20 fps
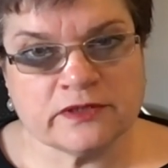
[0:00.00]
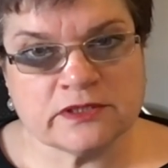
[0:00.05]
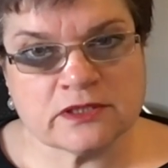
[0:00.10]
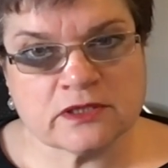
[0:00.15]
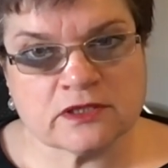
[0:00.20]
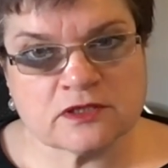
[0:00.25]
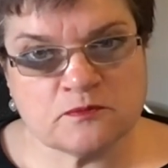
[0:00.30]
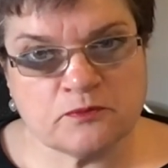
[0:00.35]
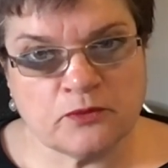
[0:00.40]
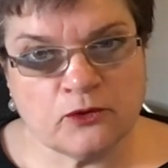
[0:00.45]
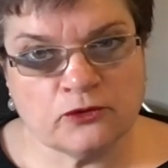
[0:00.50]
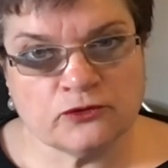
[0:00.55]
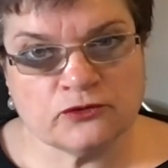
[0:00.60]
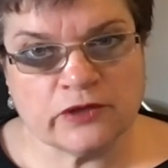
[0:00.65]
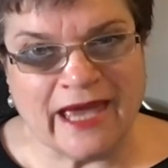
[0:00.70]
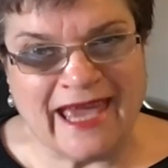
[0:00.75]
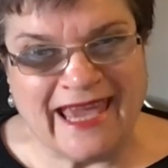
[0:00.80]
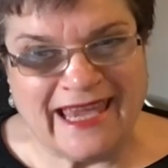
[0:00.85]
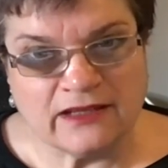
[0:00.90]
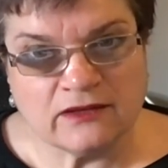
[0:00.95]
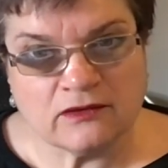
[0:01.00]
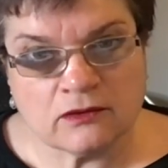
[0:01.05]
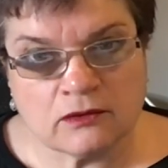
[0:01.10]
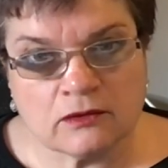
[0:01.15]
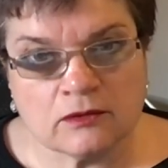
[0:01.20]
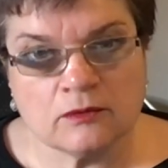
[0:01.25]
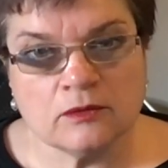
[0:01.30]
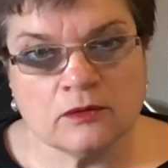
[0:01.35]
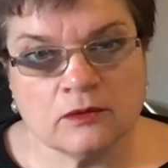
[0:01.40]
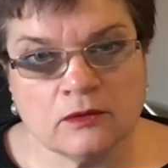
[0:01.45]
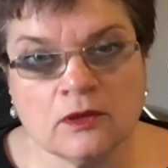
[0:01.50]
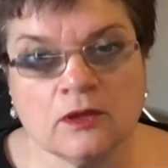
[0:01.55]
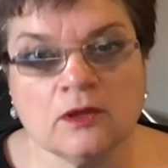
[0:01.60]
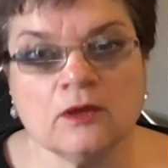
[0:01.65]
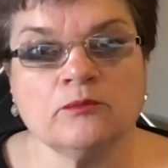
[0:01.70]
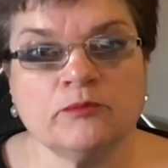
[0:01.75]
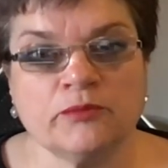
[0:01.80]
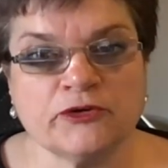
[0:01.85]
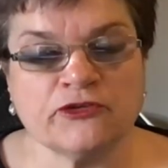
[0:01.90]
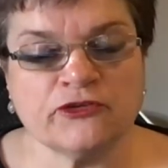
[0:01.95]
and
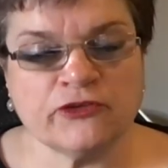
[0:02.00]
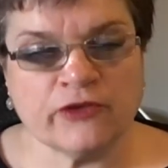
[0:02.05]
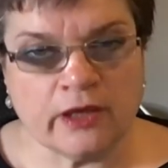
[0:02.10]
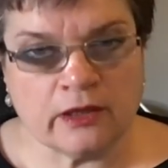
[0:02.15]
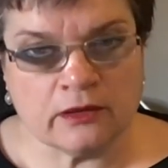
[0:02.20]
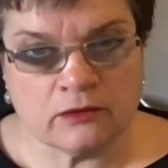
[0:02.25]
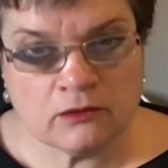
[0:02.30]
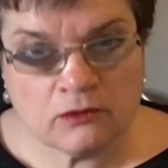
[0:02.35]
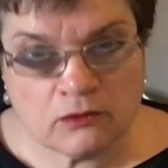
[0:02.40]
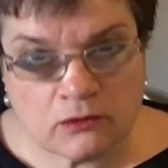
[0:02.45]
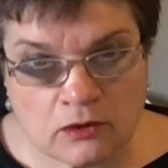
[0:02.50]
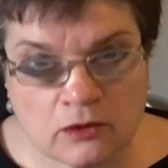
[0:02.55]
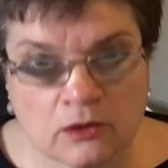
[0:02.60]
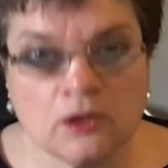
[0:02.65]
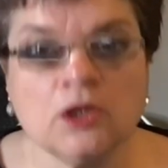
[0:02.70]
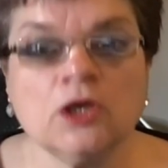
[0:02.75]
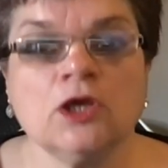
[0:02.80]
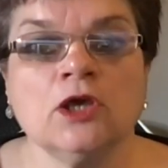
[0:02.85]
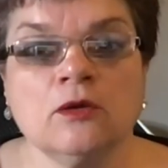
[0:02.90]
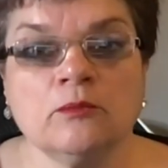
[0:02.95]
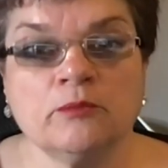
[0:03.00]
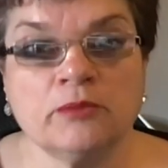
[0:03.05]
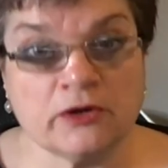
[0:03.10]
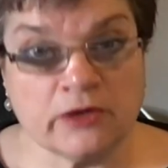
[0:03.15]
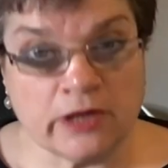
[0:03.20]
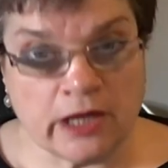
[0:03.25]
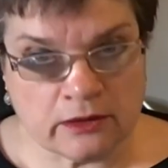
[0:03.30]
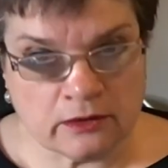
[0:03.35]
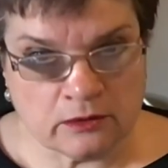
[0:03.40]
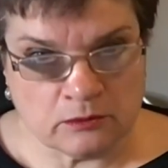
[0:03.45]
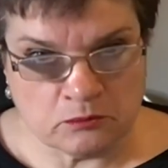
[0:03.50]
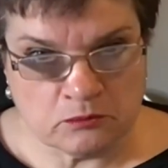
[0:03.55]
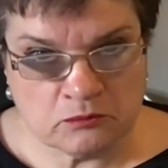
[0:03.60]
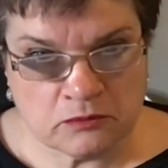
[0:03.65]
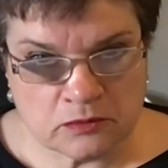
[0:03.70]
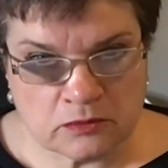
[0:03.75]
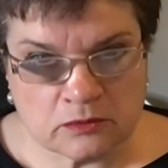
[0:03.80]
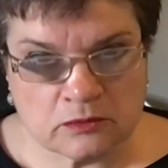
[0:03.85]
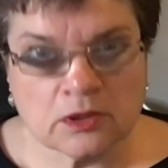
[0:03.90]
6.8% per annum